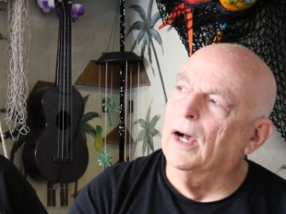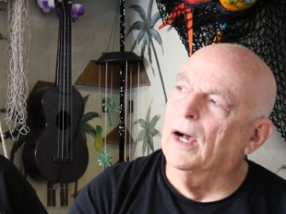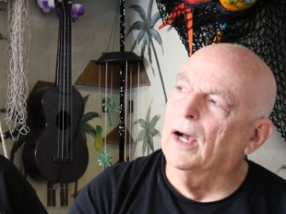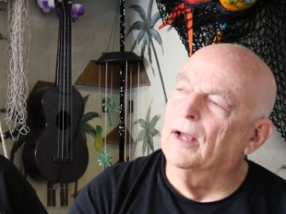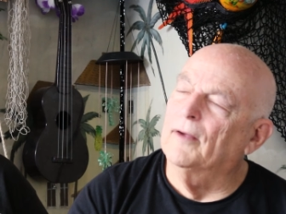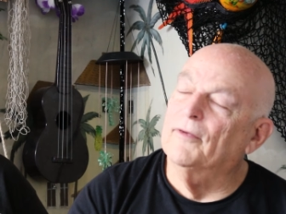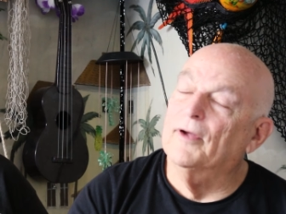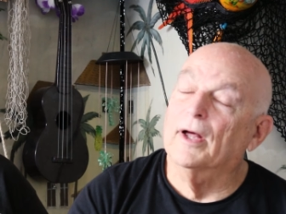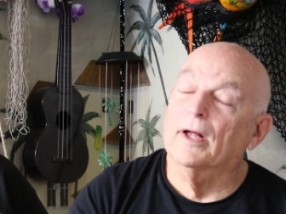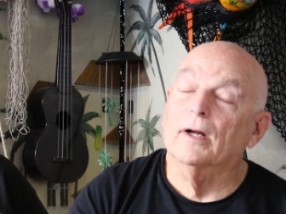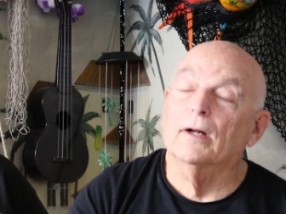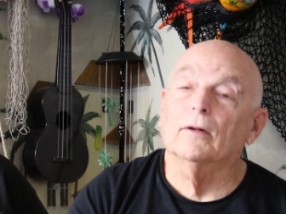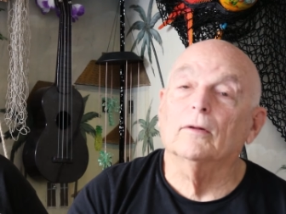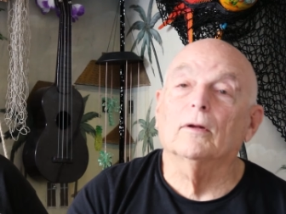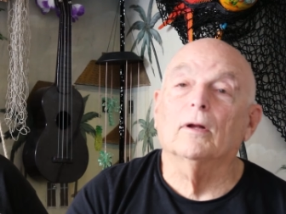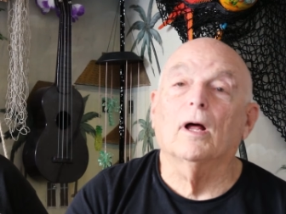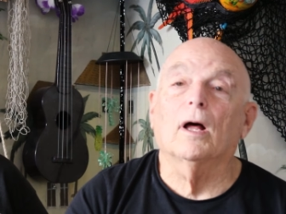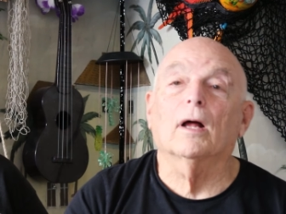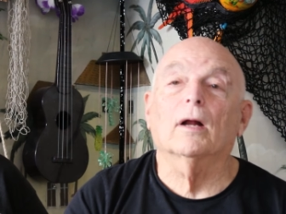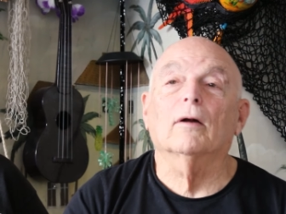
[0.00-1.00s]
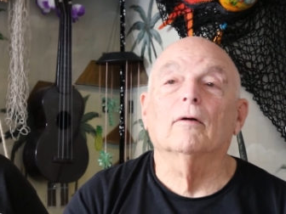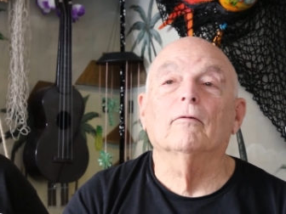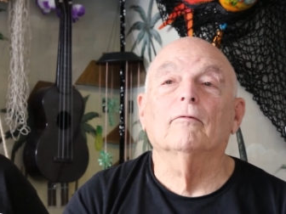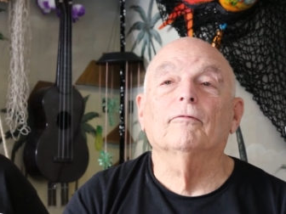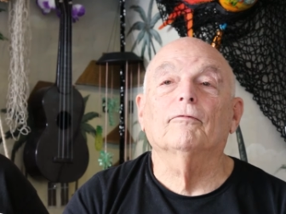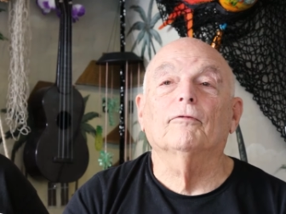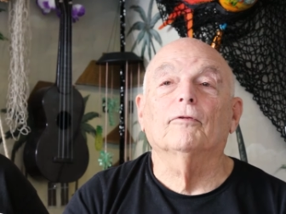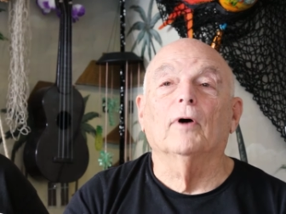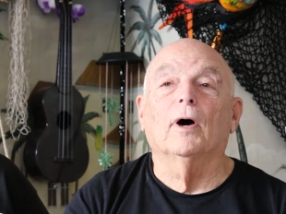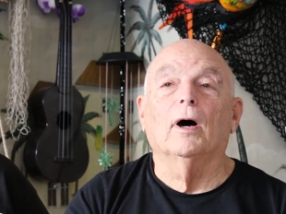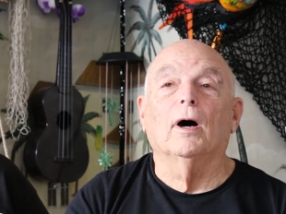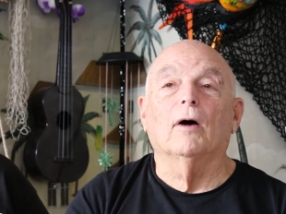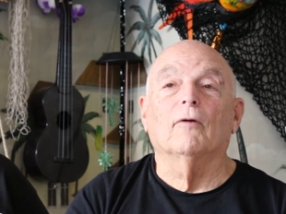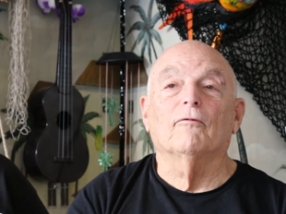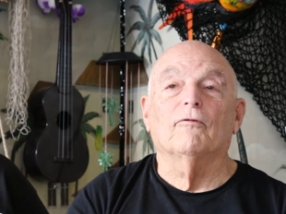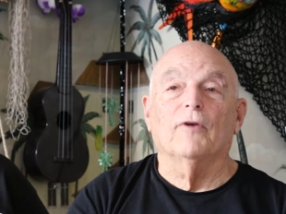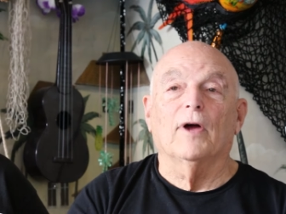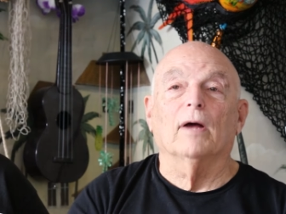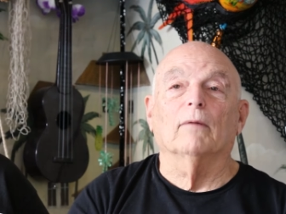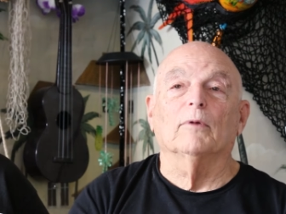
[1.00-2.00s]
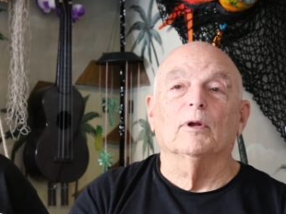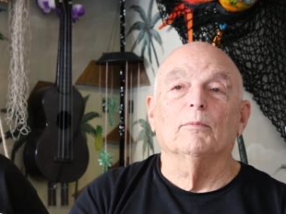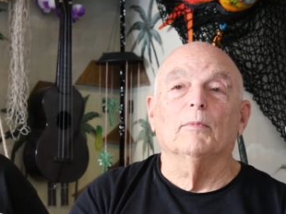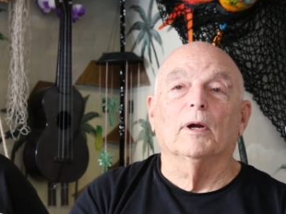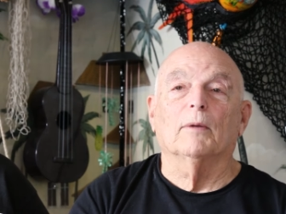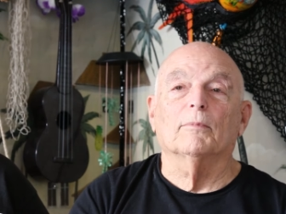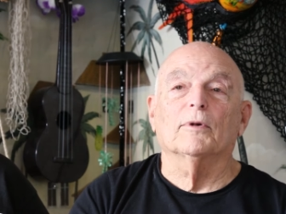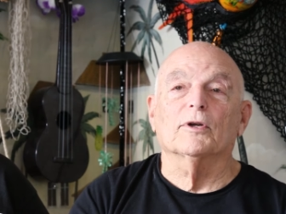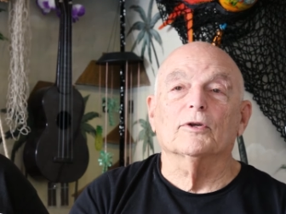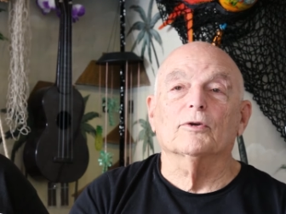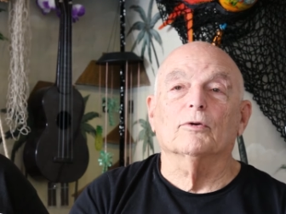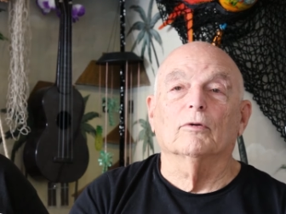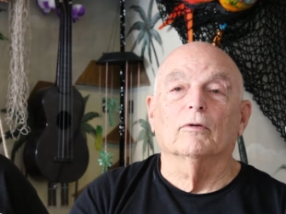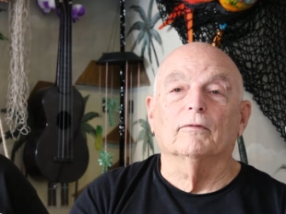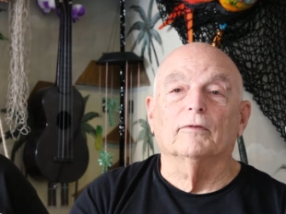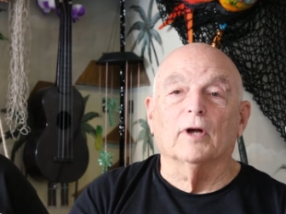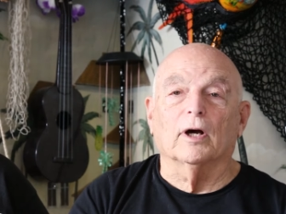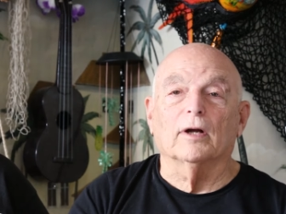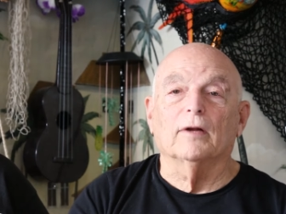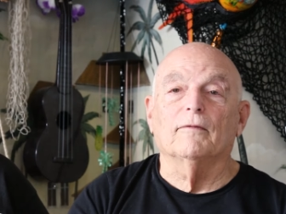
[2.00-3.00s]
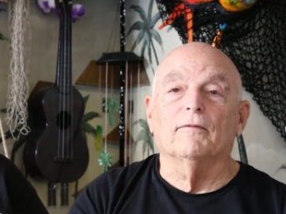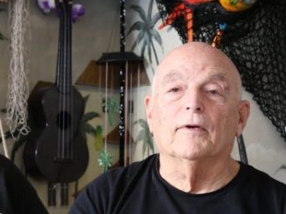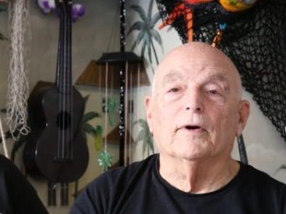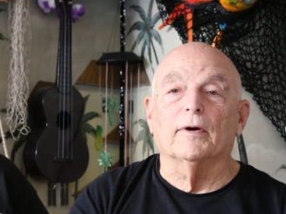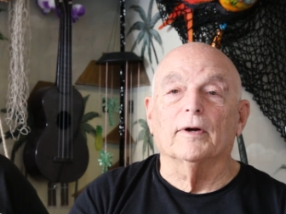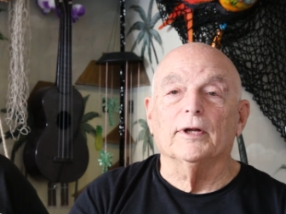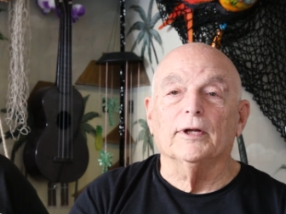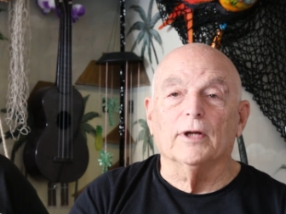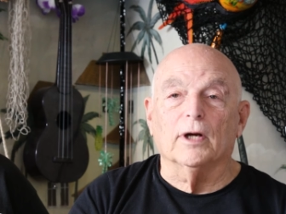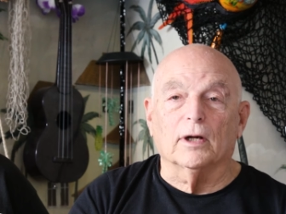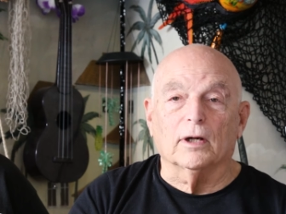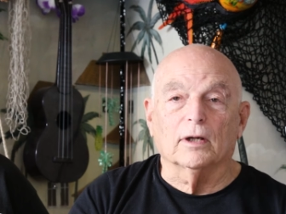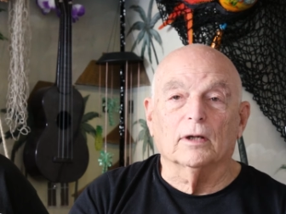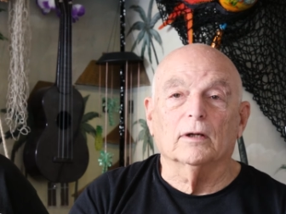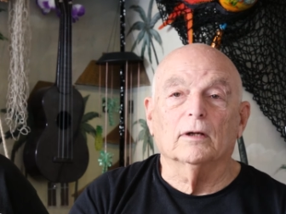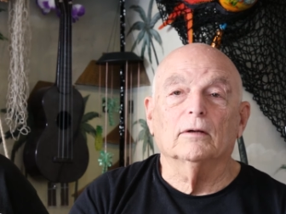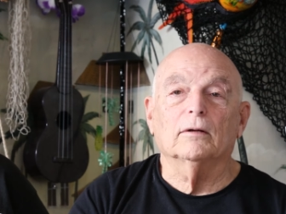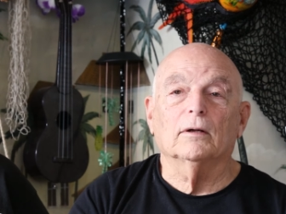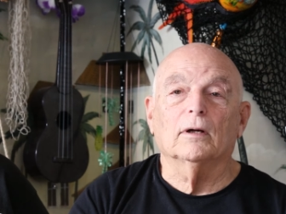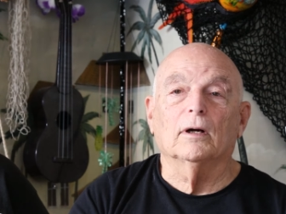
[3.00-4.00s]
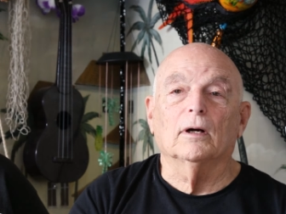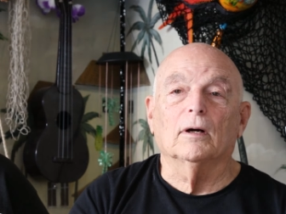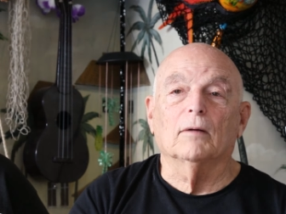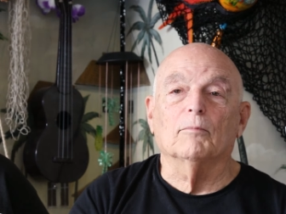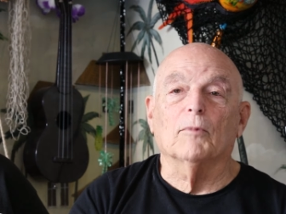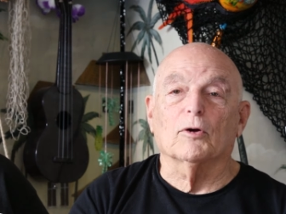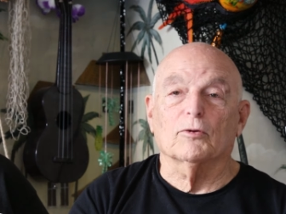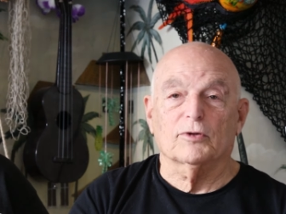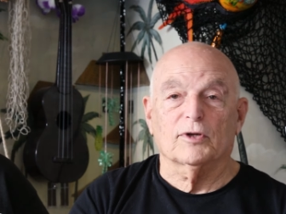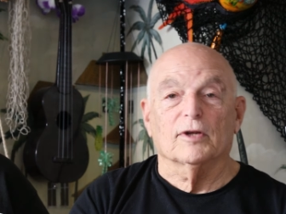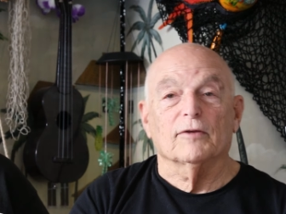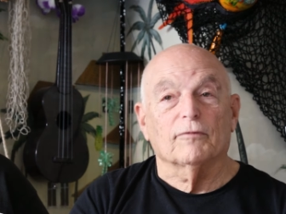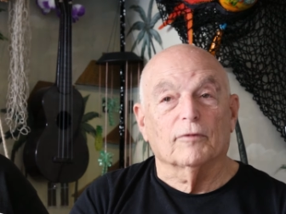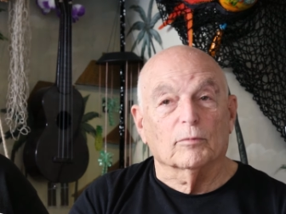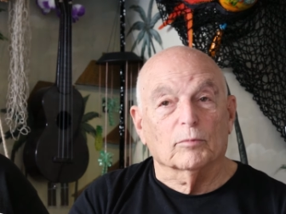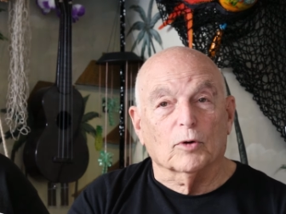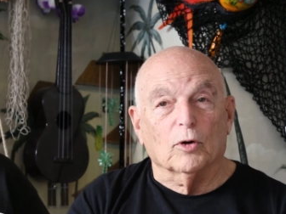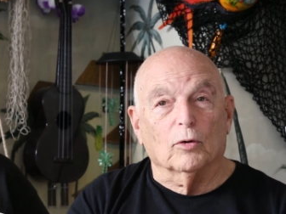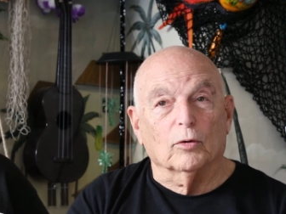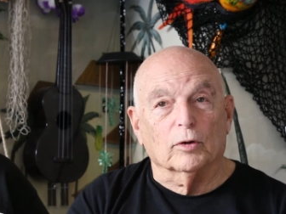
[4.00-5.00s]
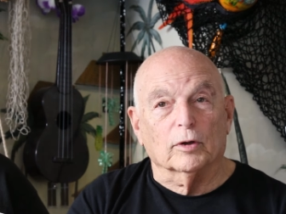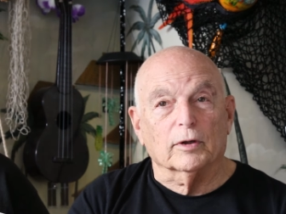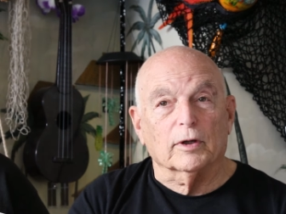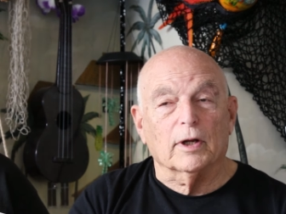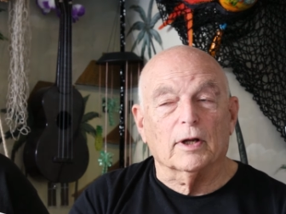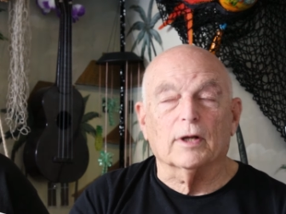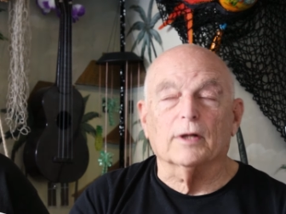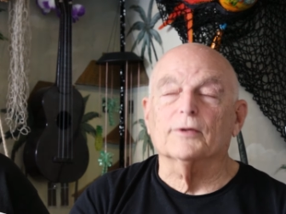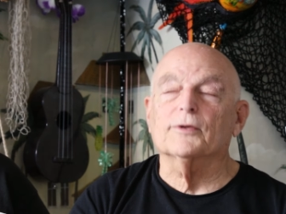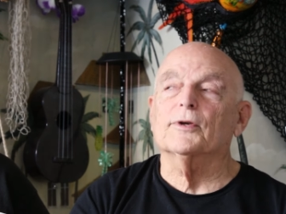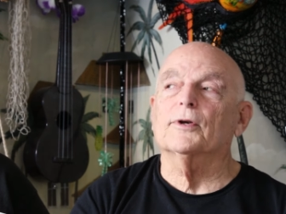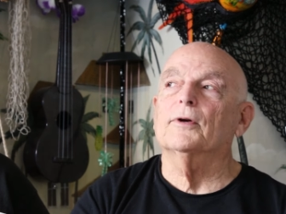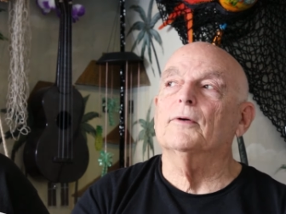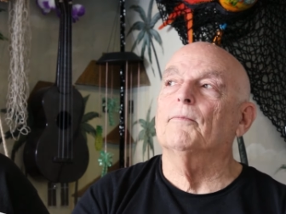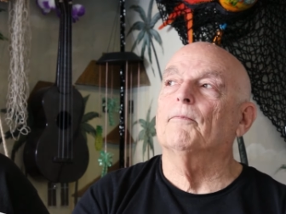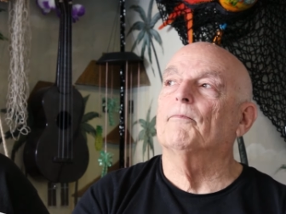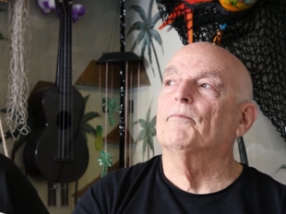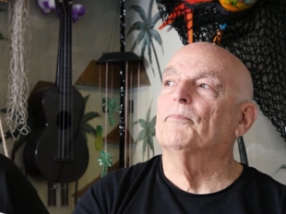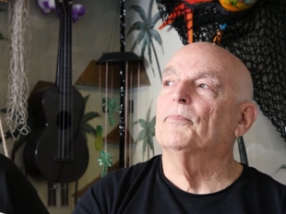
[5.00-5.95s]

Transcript: I've had a lot of family members who have died very young, mostly from colon cancer.